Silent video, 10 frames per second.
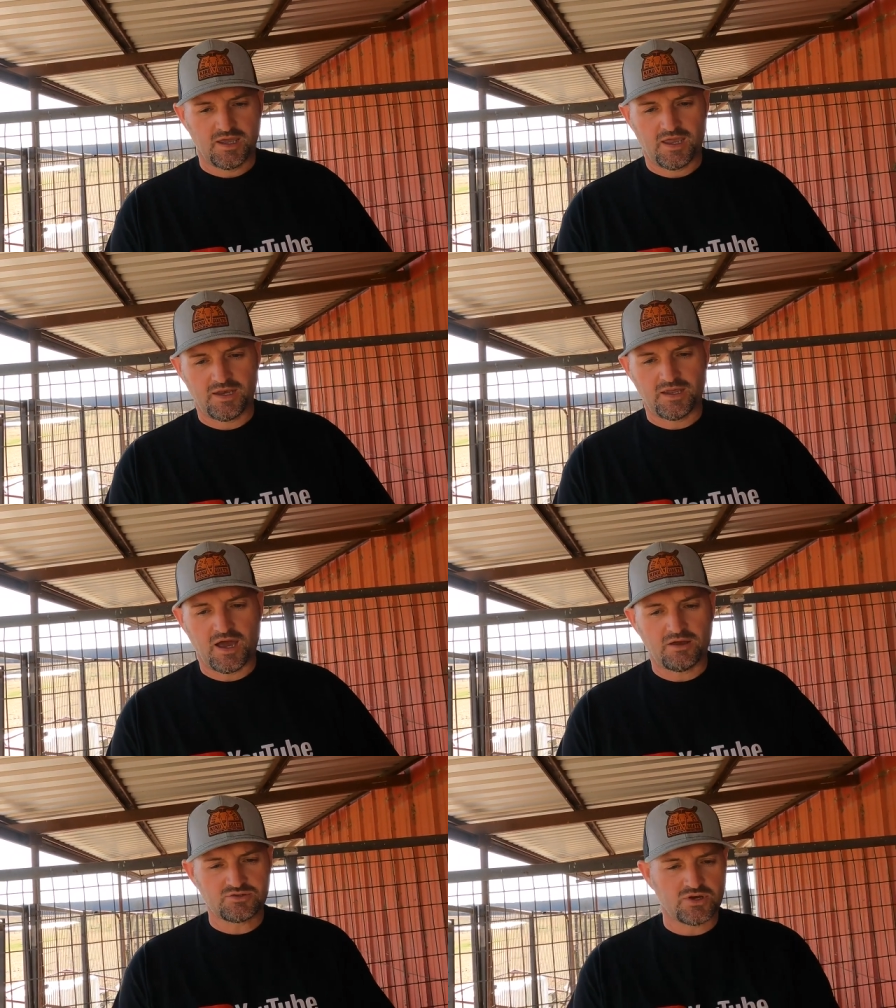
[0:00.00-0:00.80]
And uh,
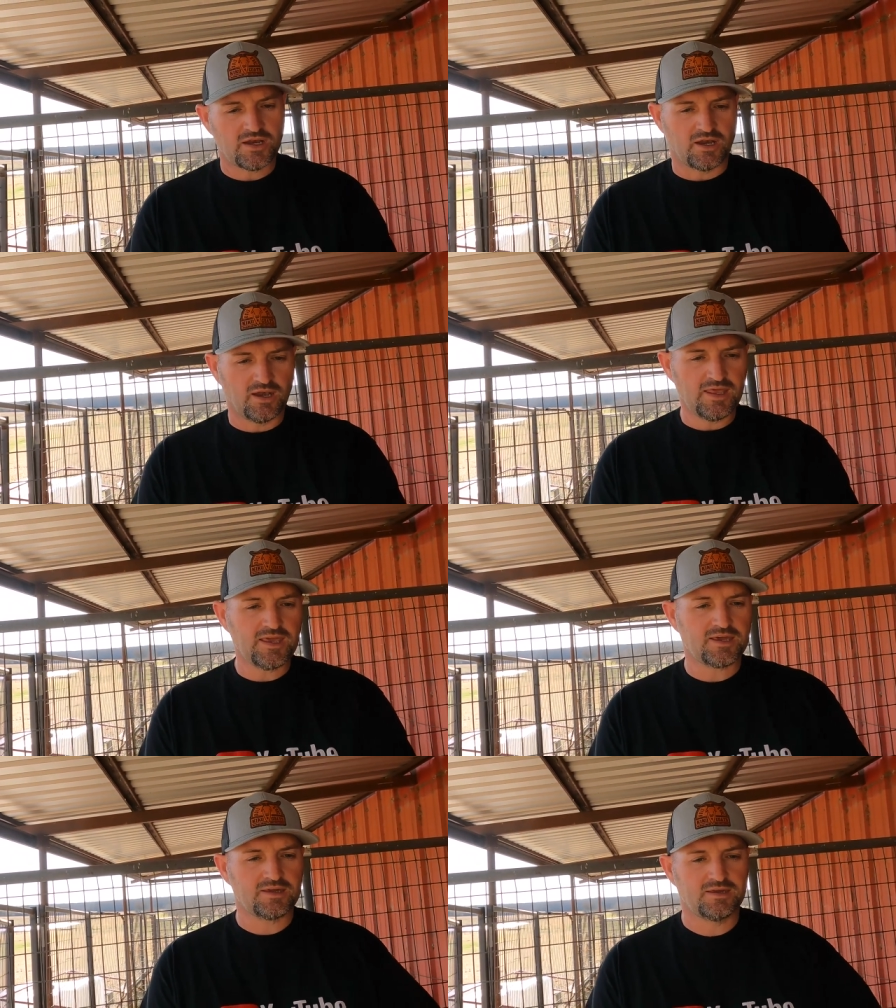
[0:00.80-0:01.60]
I'll try to
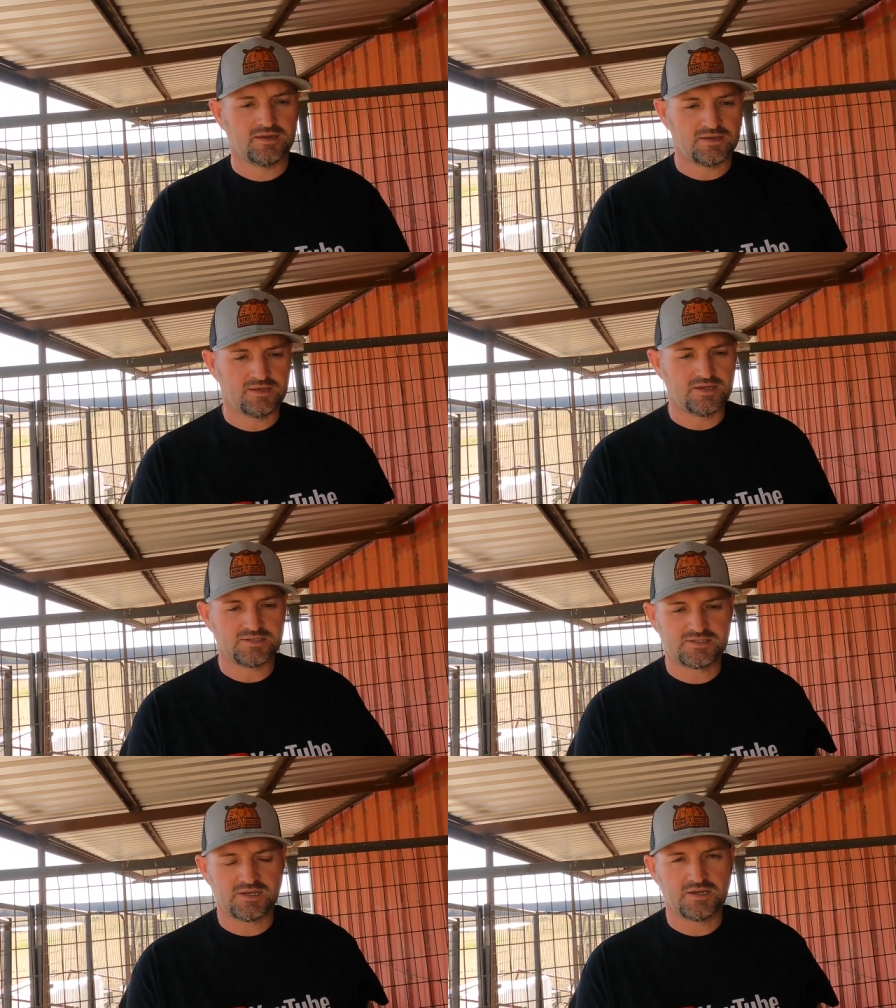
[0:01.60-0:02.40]
link
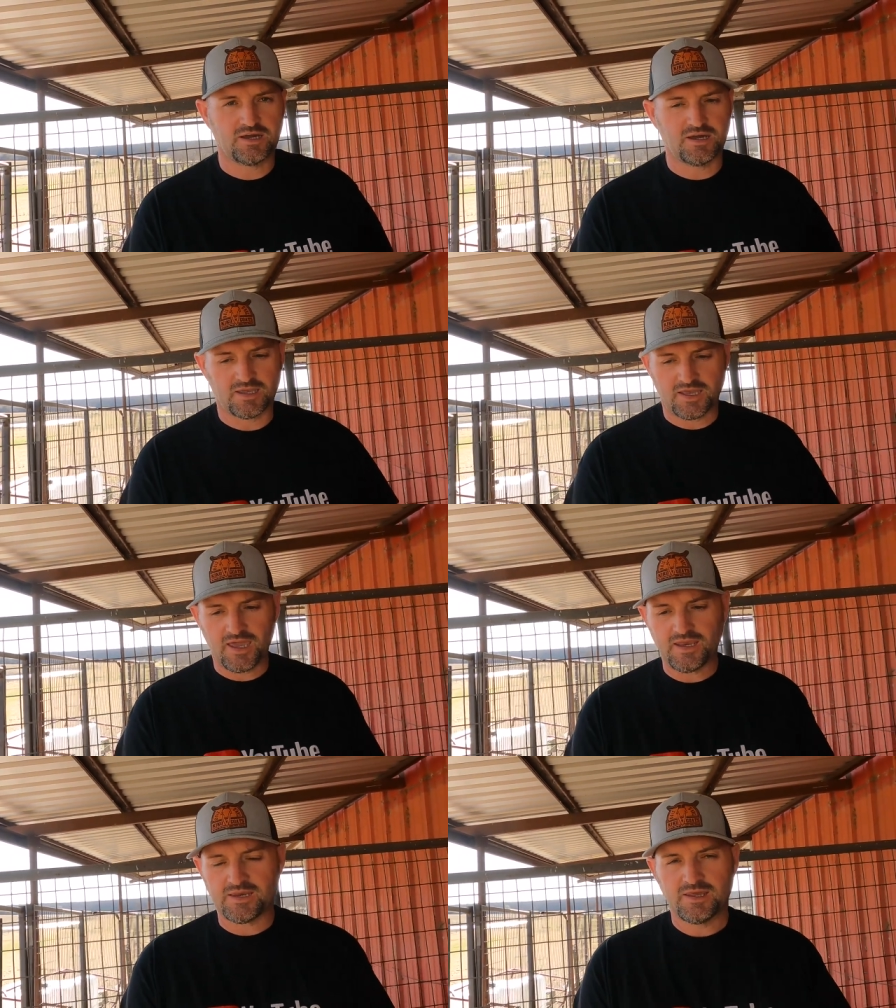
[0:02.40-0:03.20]
this uh,
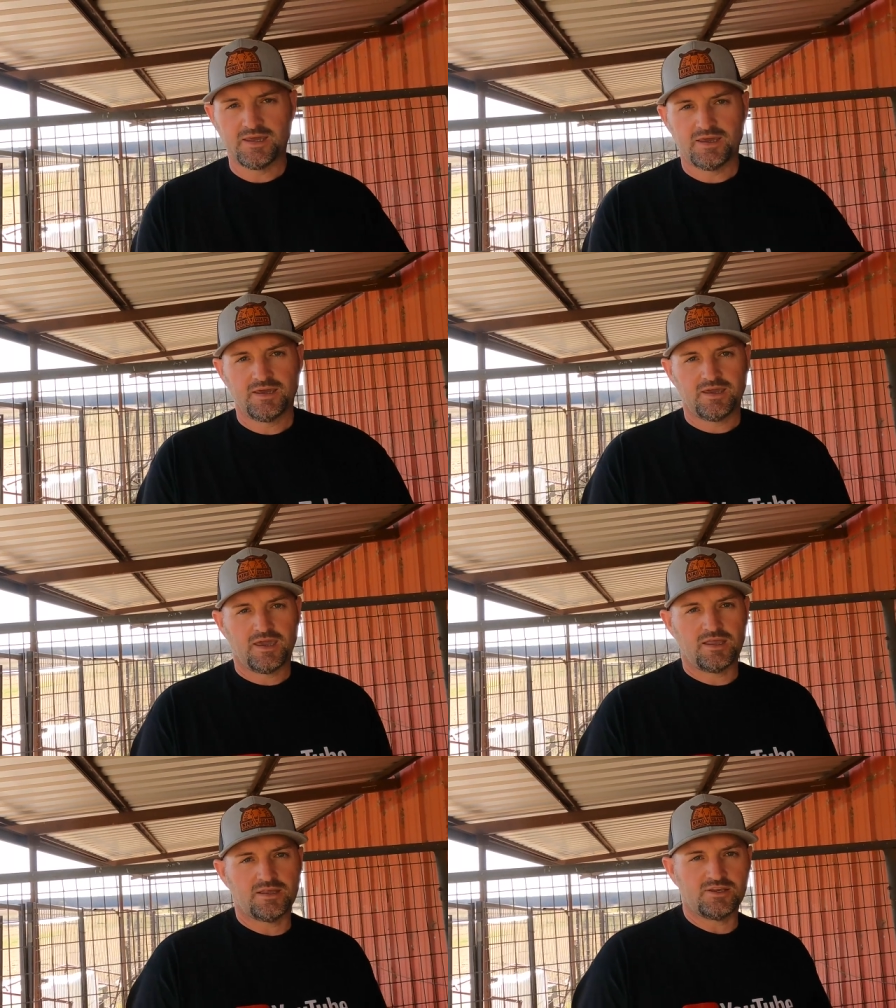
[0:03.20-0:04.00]
gate
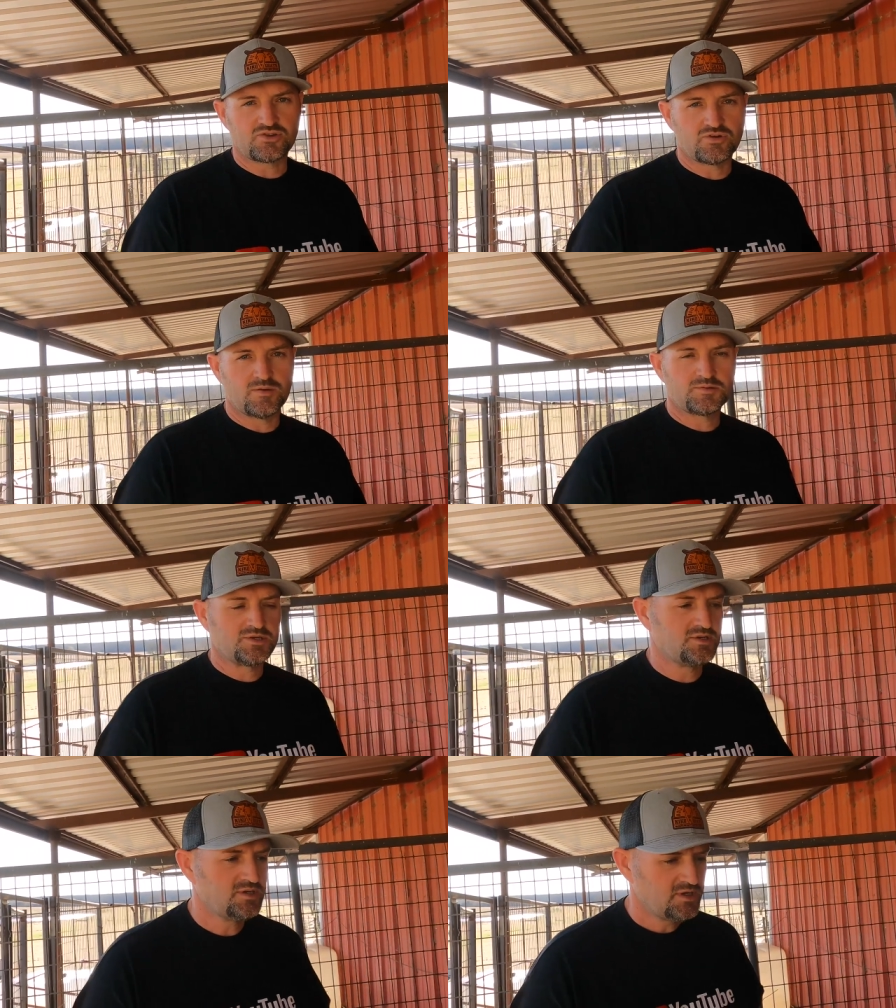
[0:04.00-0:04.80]
in the
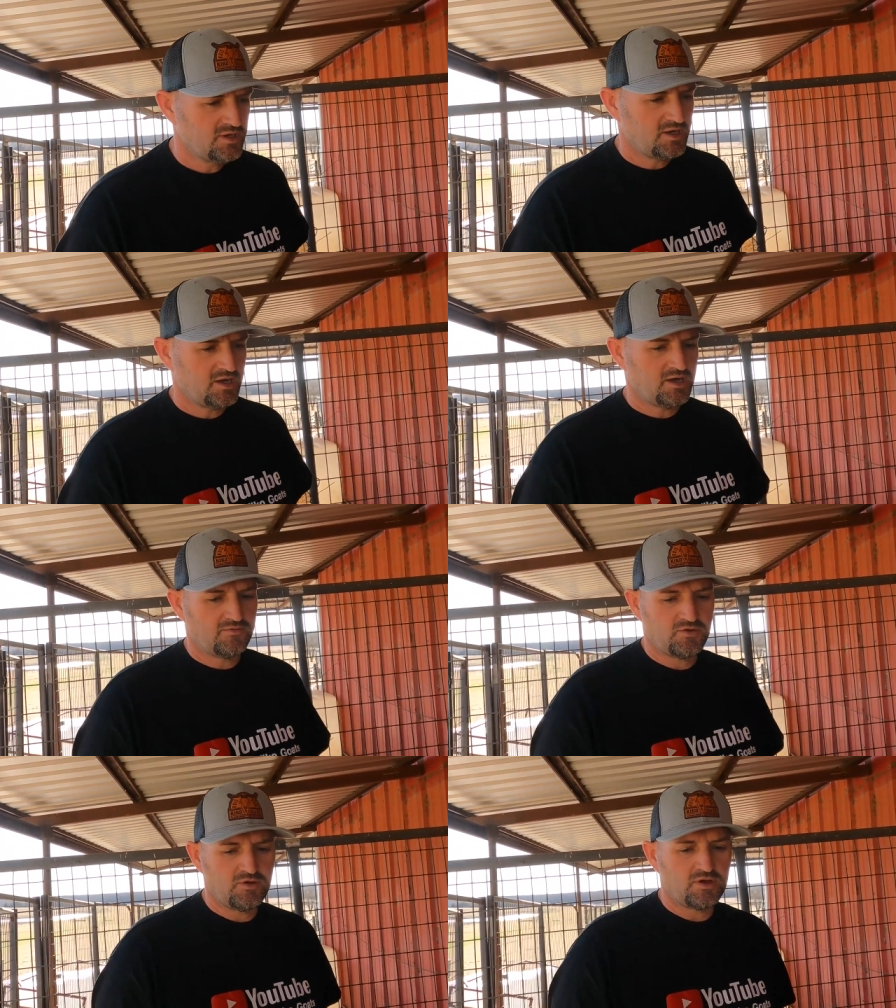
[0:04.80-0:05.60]
description.
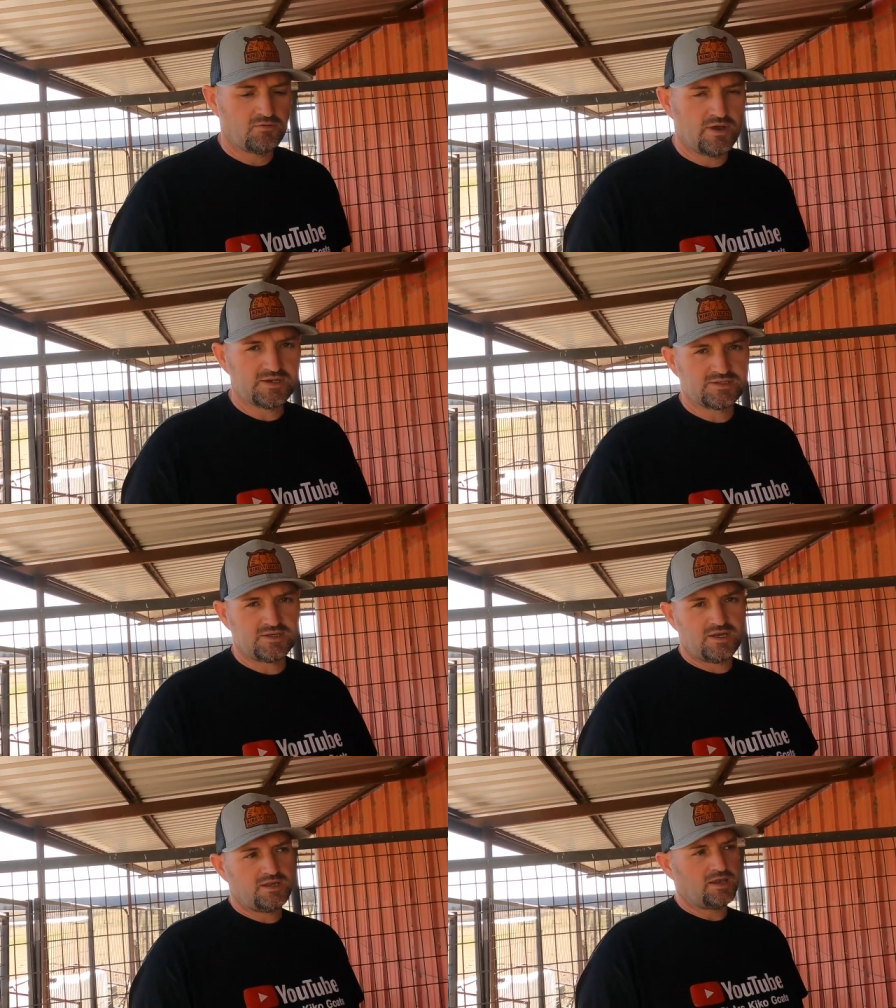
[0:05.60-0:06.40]
Uh, if you're
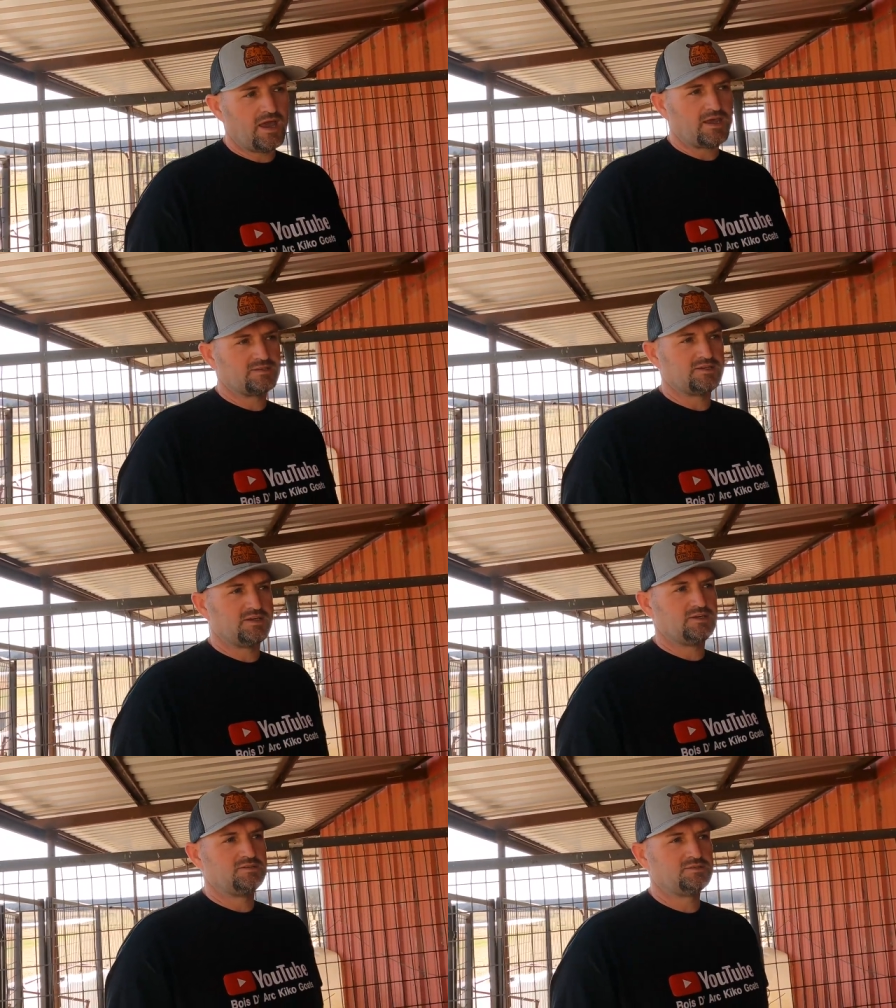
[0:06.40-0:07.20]
interested in it, like I
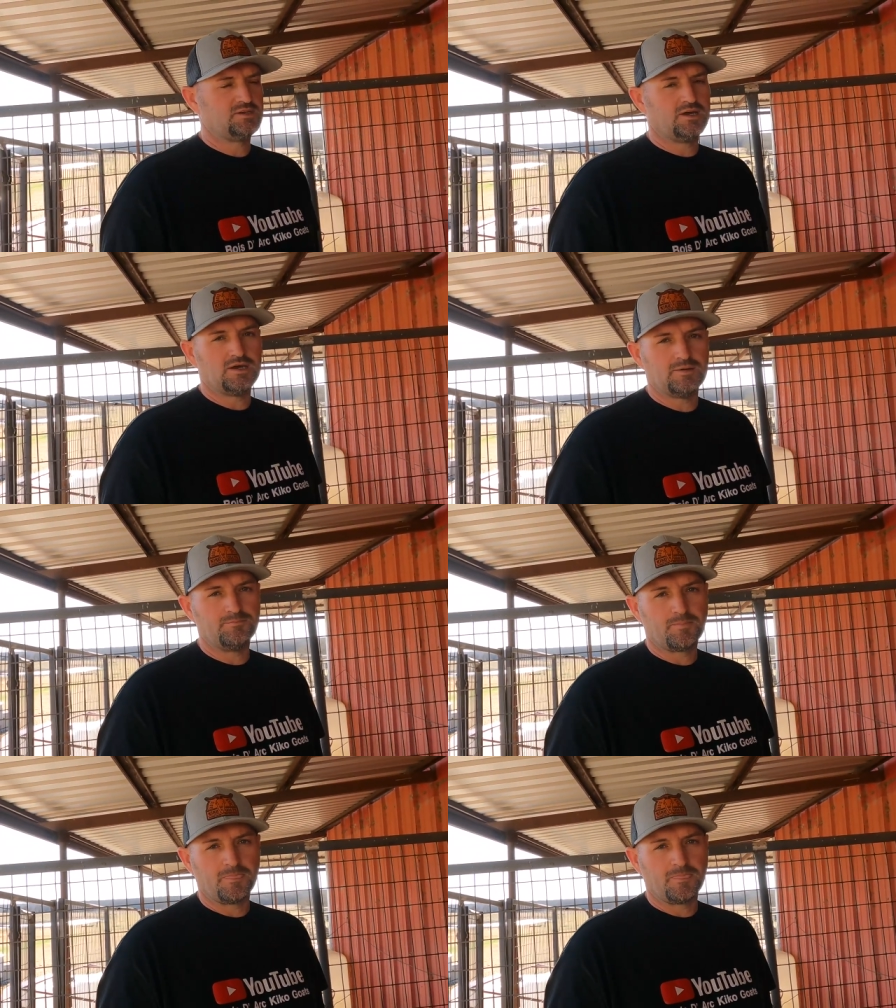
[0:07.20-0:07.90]
said, uh,